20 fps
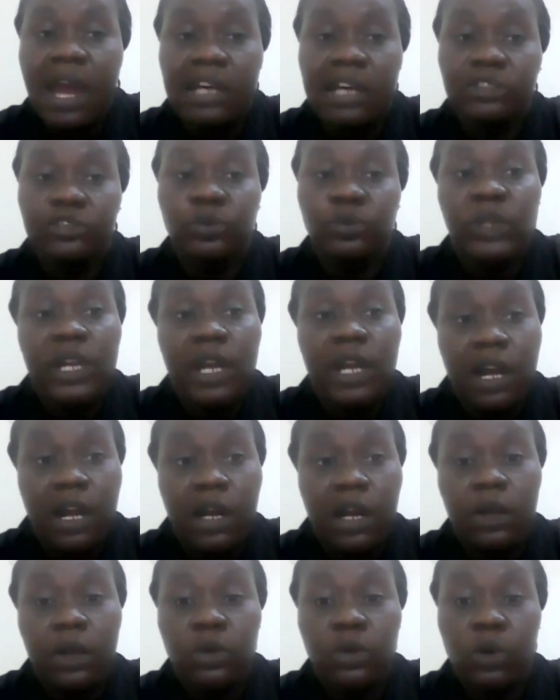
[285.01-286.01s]
as we
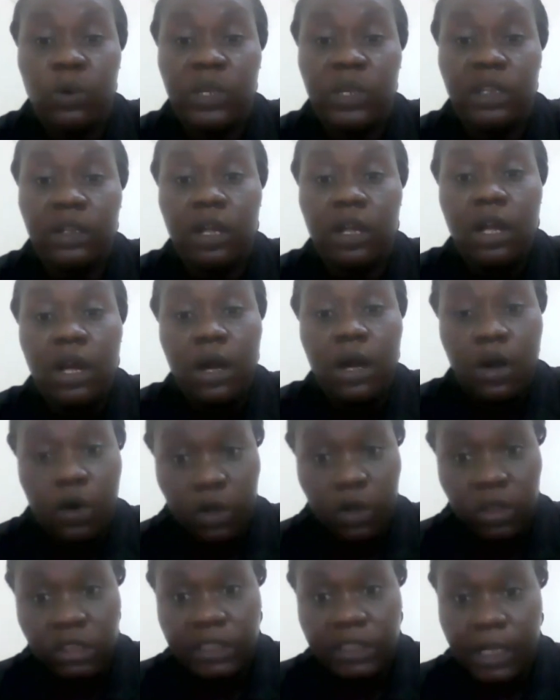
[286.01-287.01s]
are growing
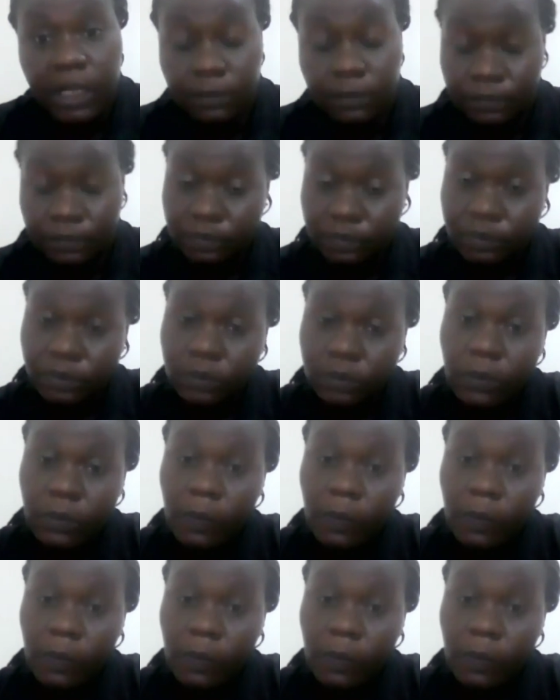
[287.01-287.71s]
older.